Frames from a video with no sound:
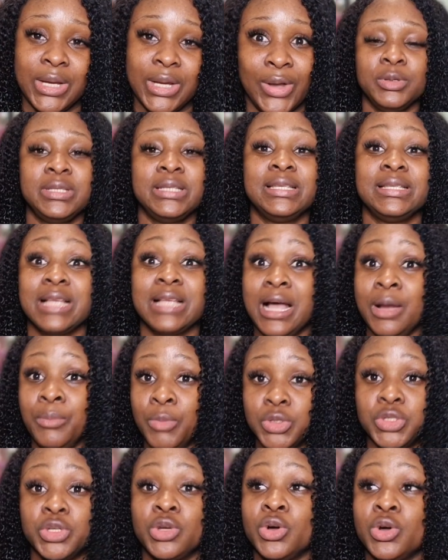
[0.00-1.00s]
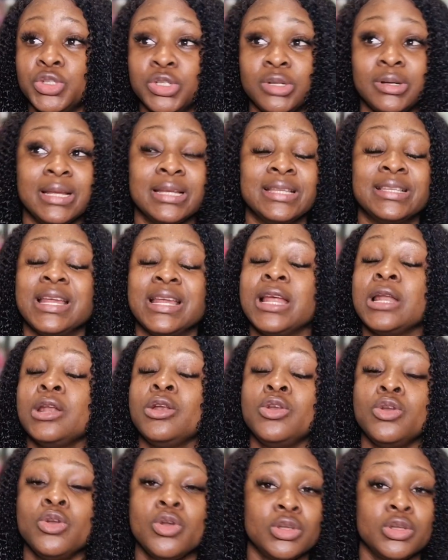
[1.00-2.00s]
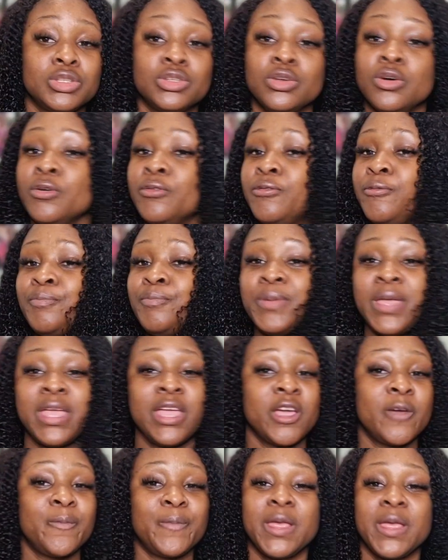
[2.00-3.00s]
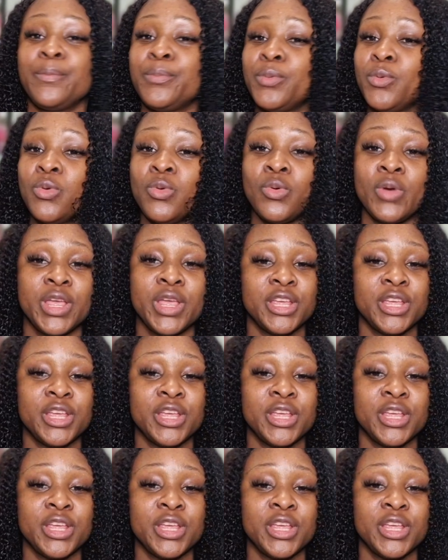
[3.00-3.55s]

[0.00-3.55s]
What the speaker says: All cities are multicultural. There are lots of pink people,